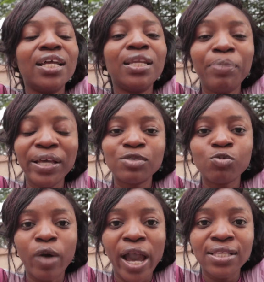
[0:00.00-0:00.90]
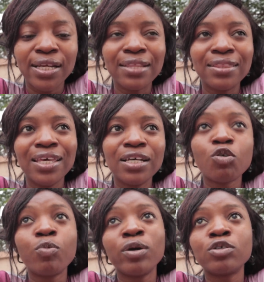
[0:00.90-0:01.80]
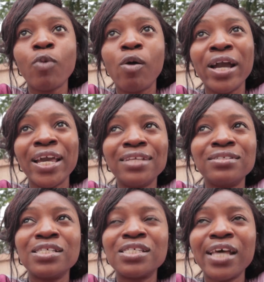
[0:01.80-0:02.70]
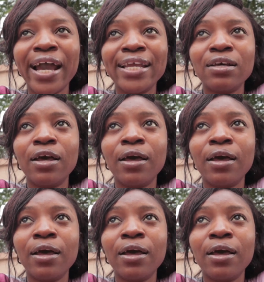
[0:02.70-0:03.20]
The base is white, and I think so. We're yet to decide